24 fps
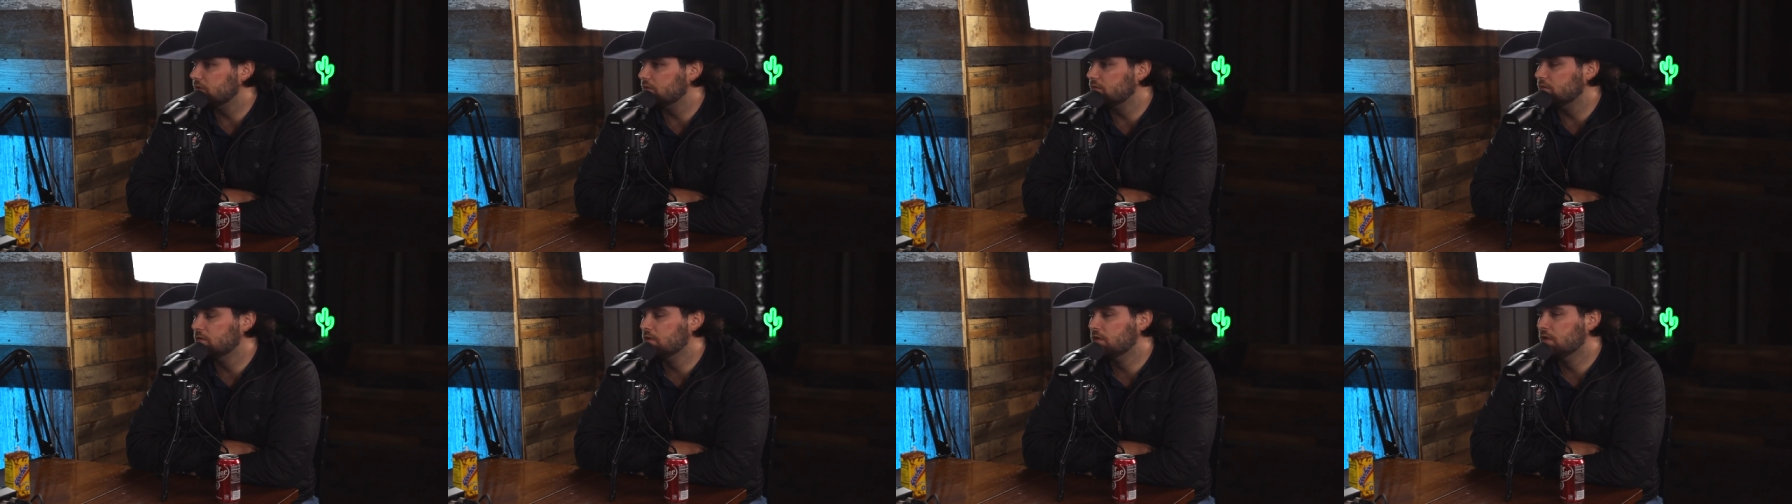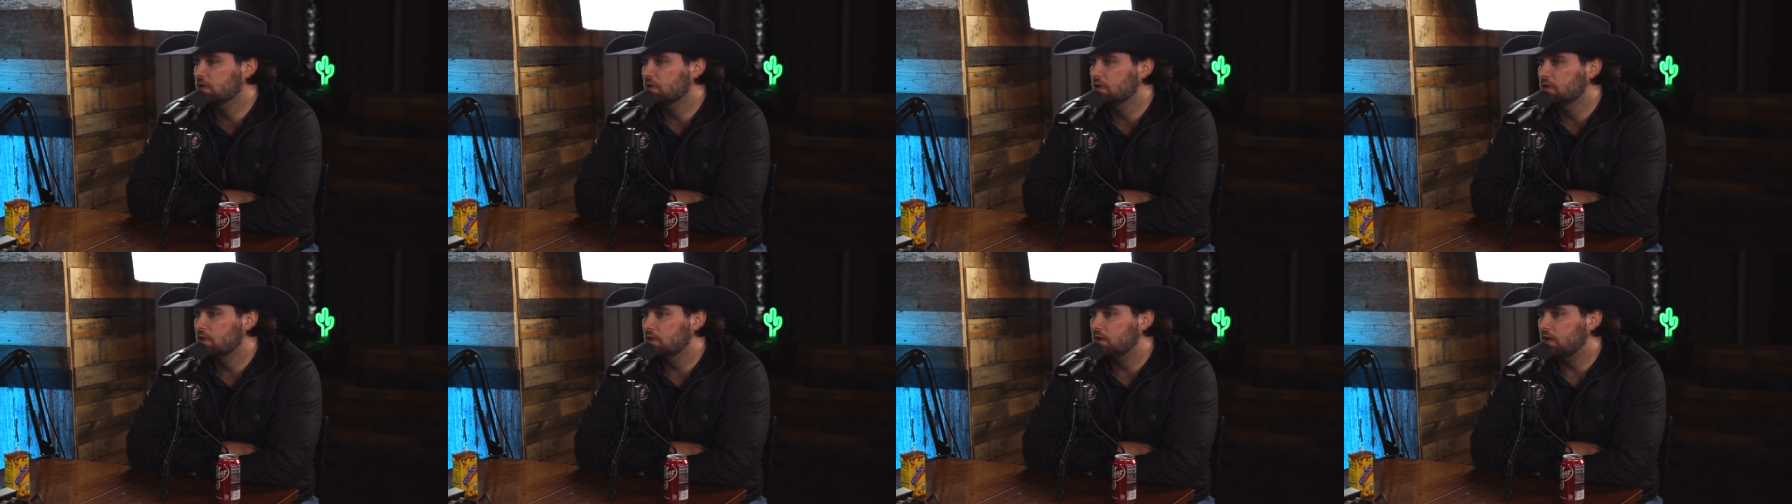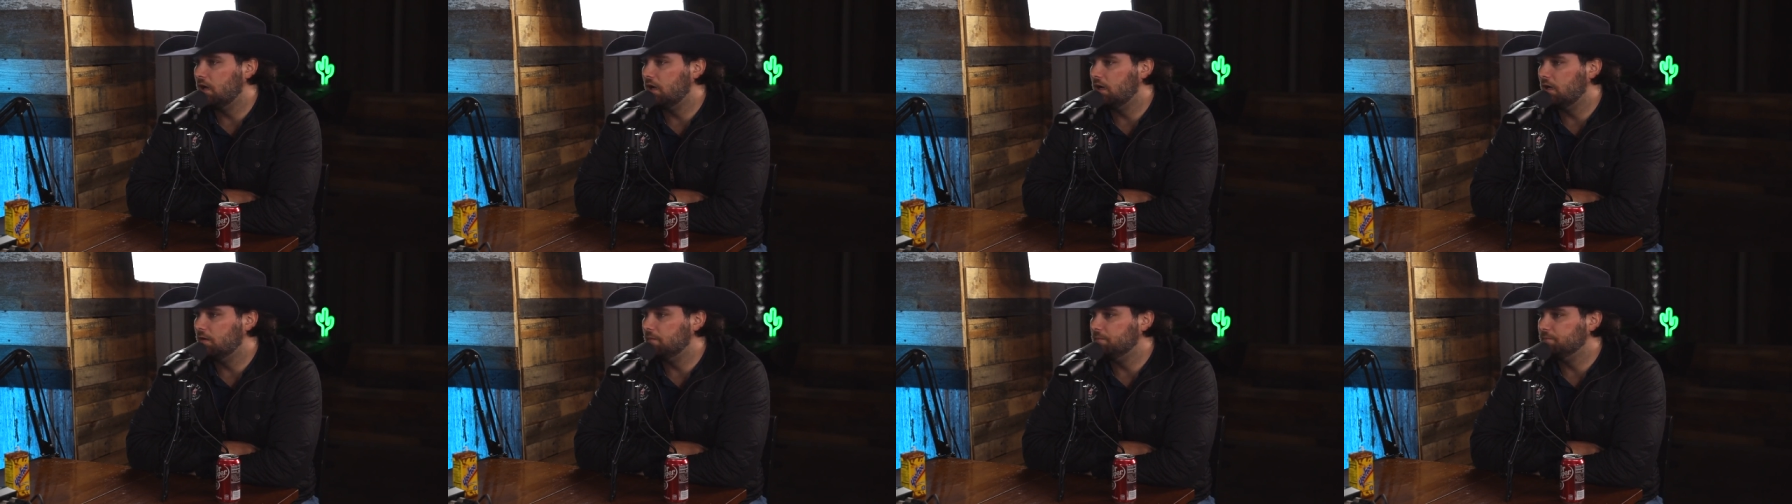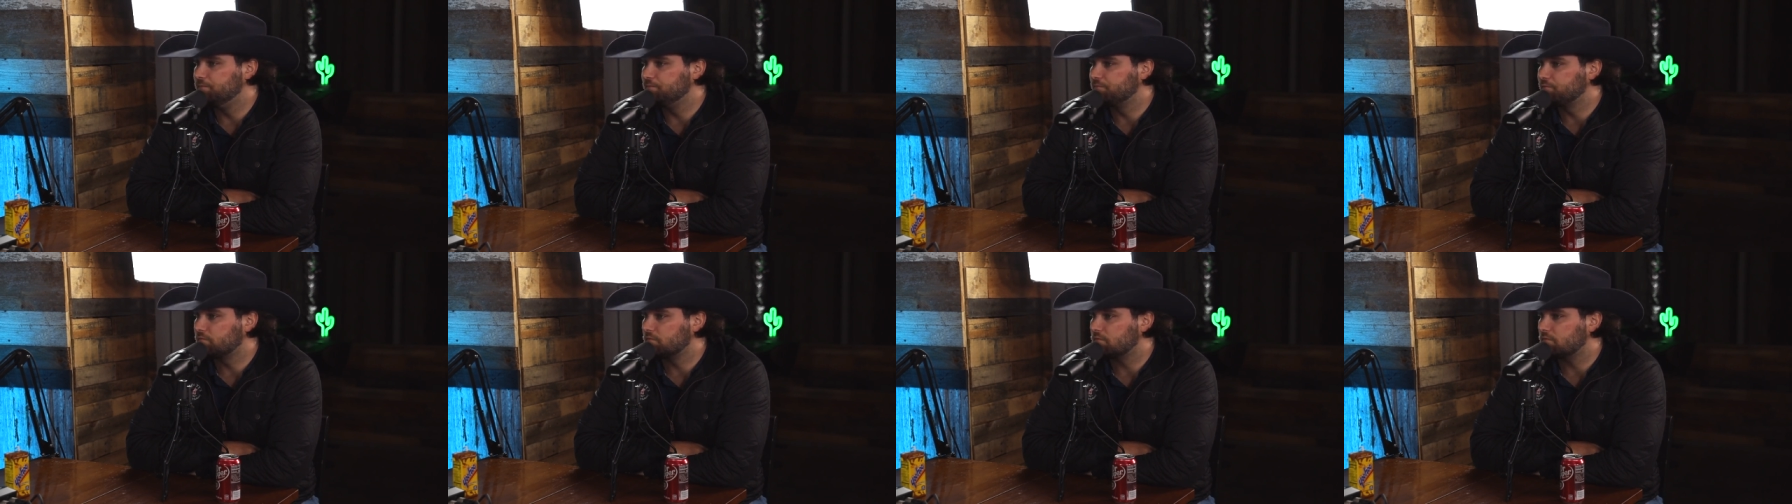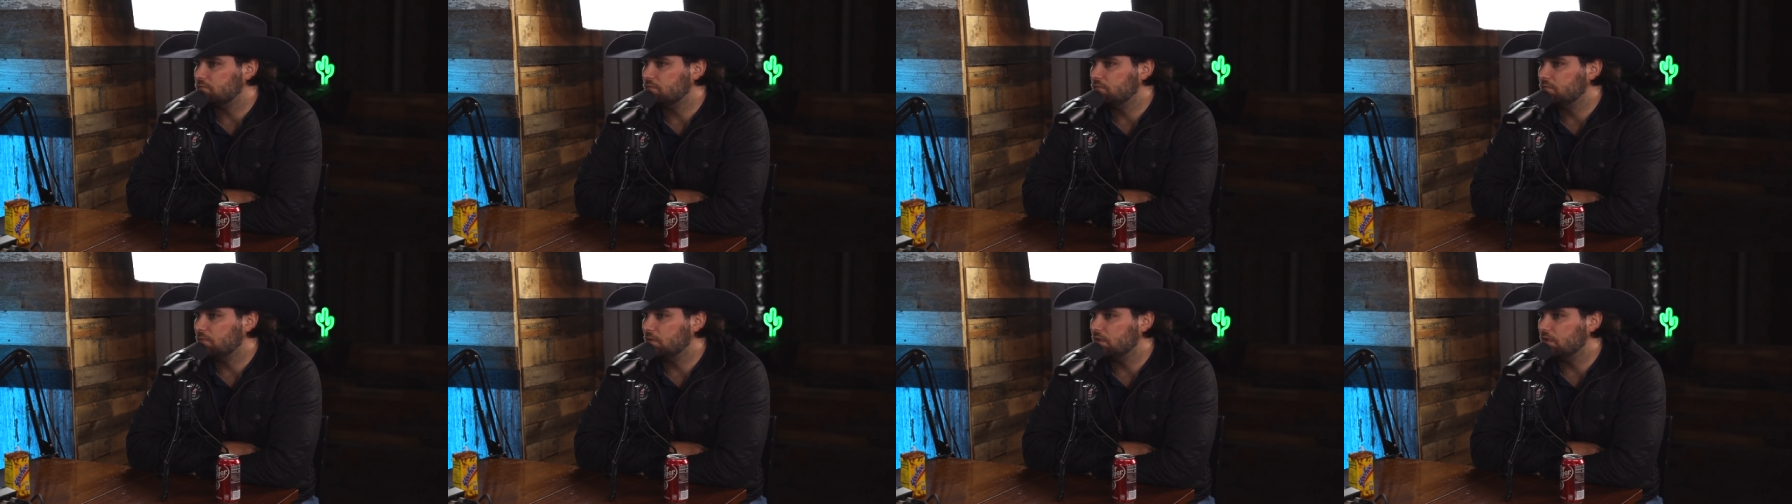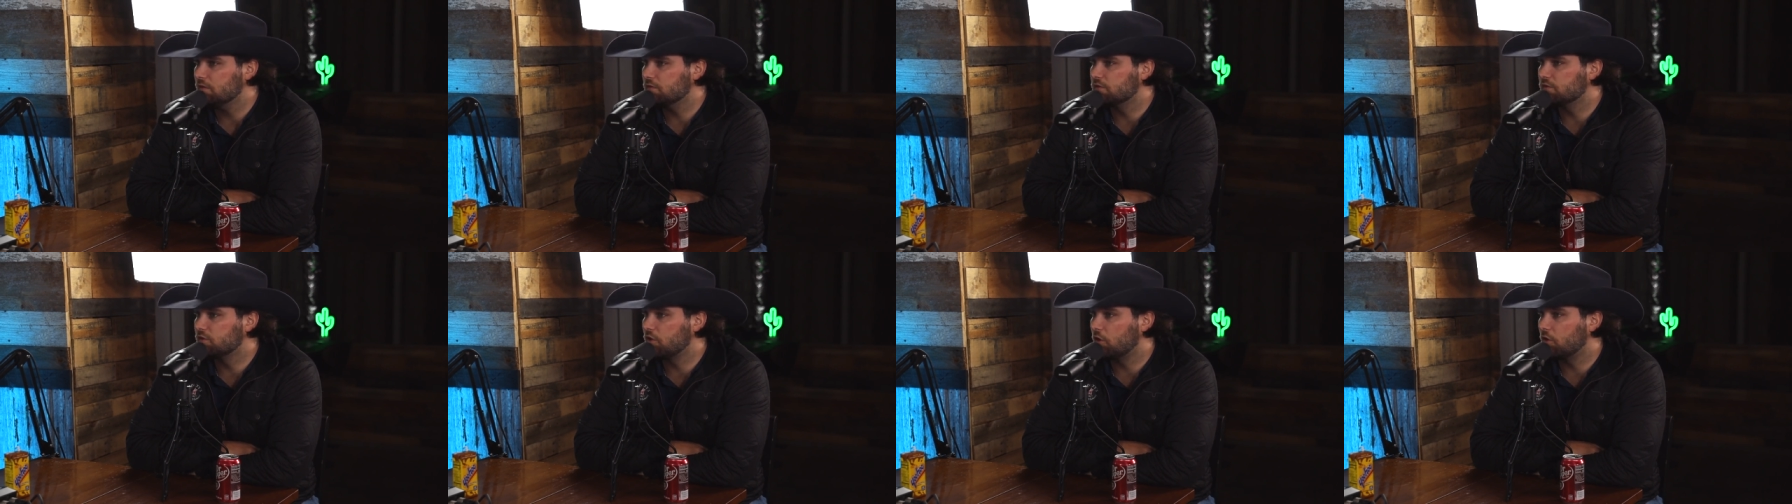and um,
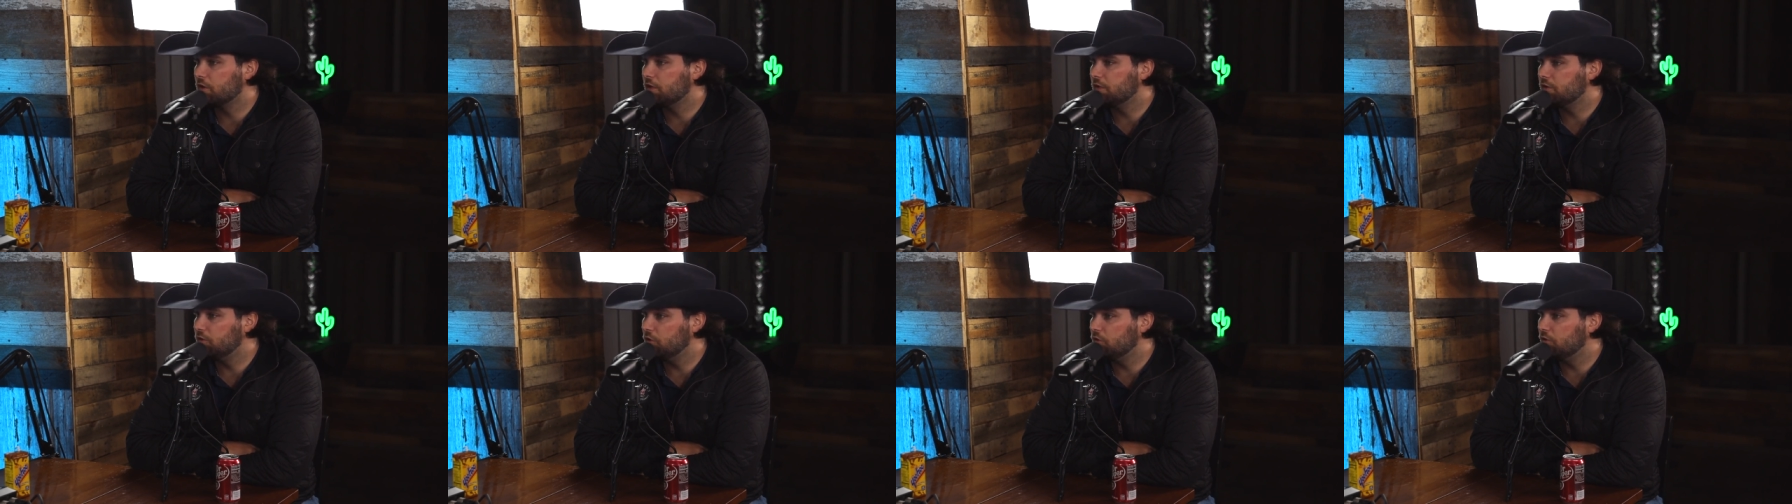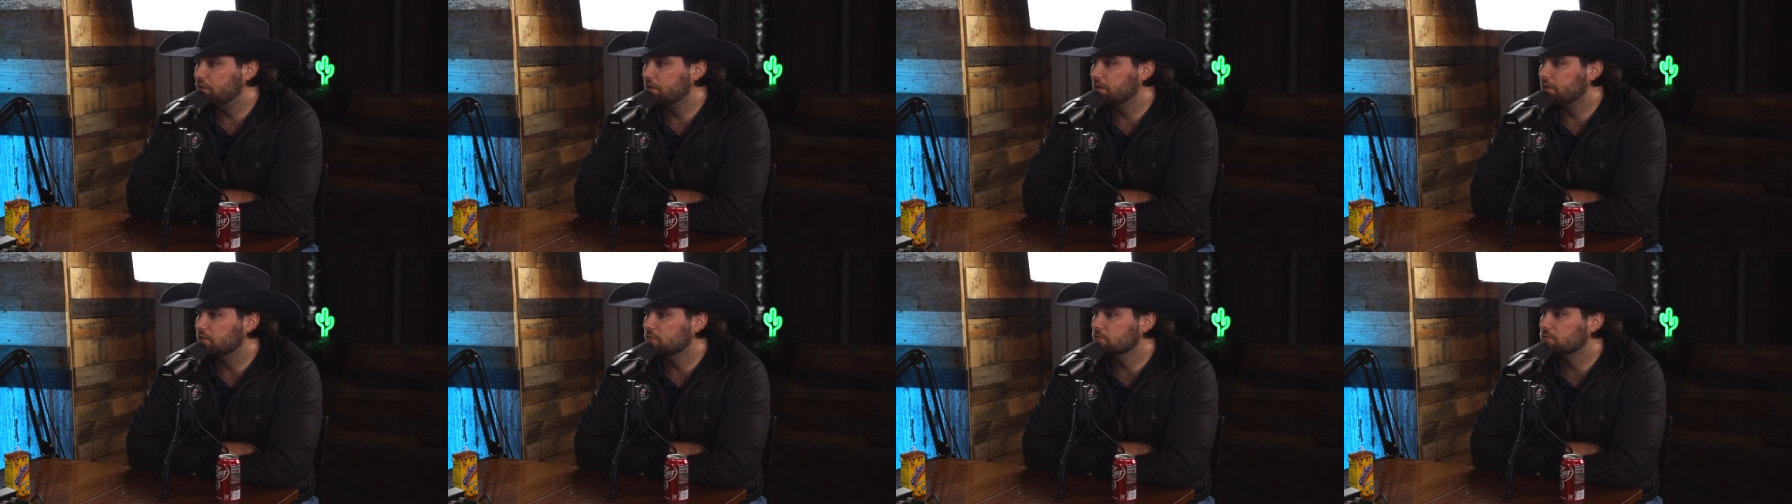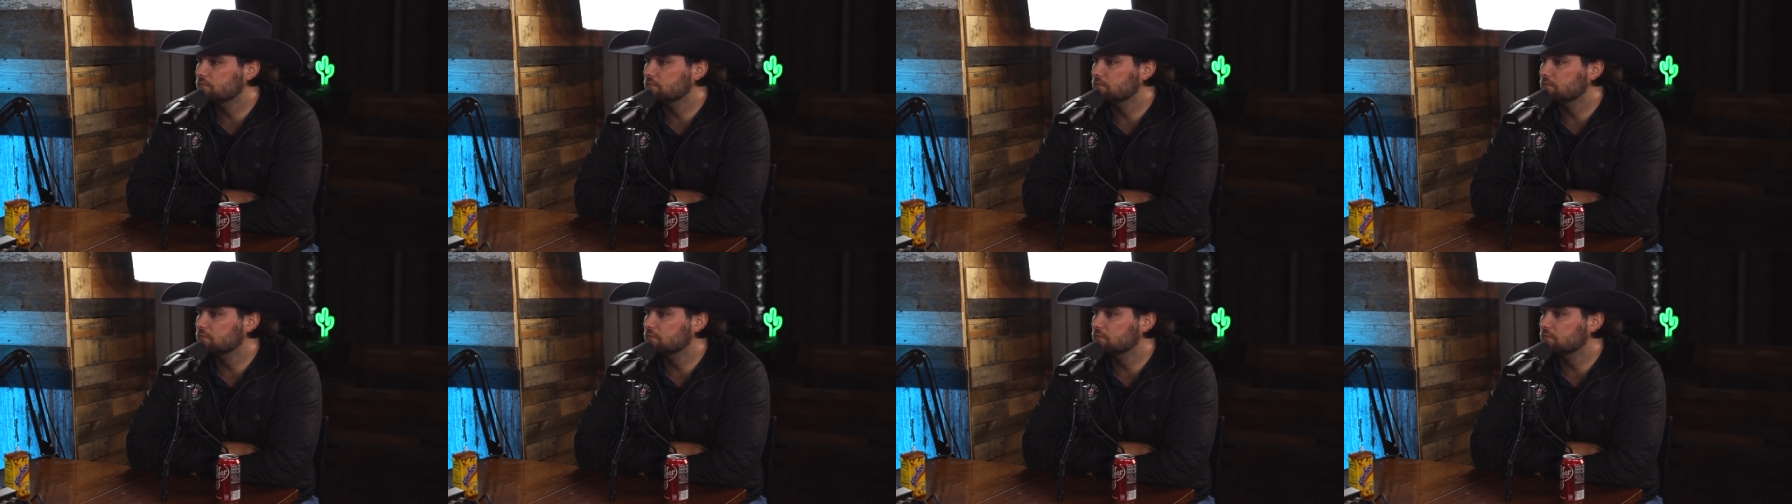started doing